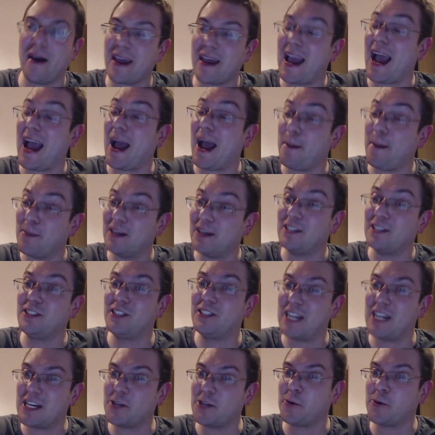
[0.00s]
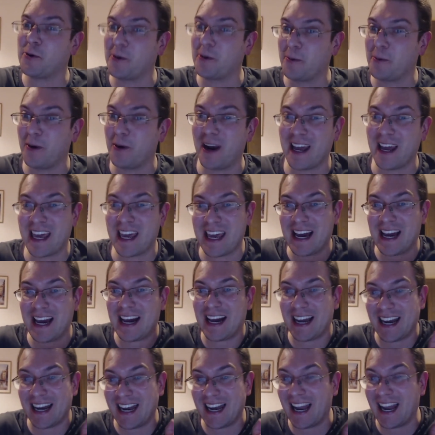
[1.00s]
am genuinely
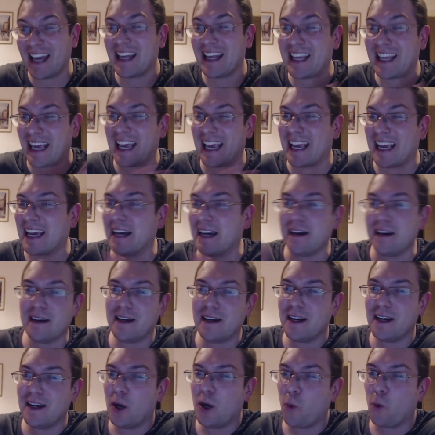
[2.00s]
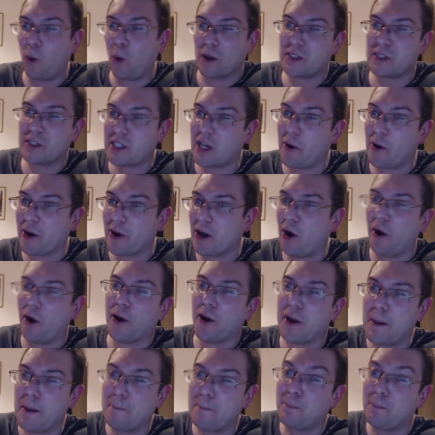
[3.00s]
liking what's going
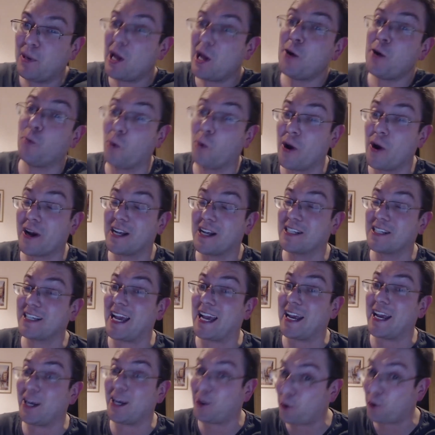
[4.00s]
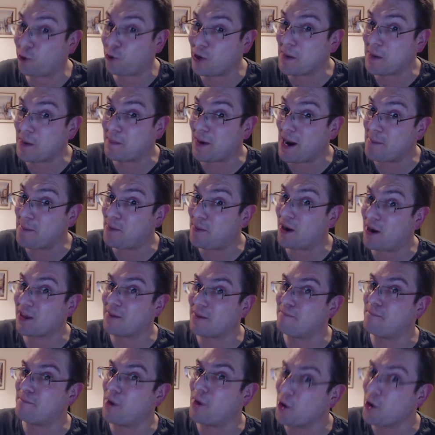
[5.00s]
on. Bloodwork is getting creepier by the
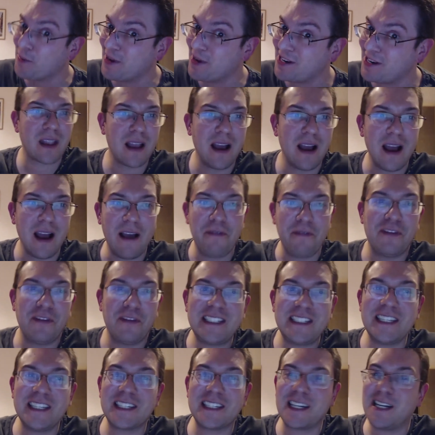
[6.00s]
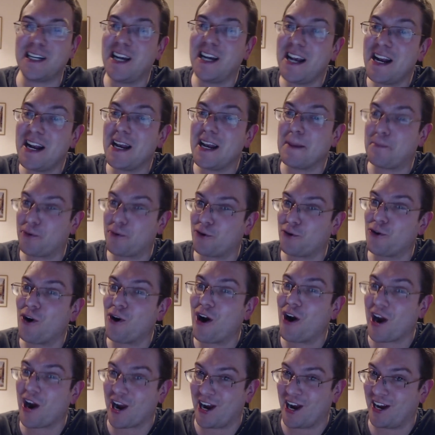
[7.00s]
moment. This is clearly
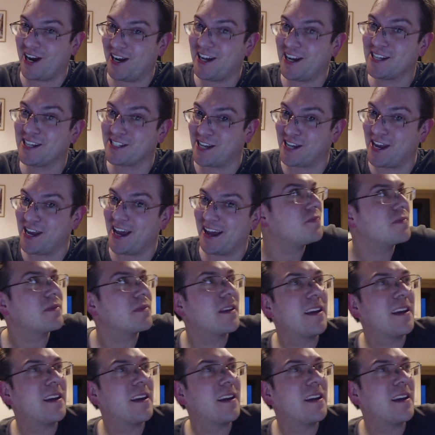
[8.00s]
Pariah, isn't it?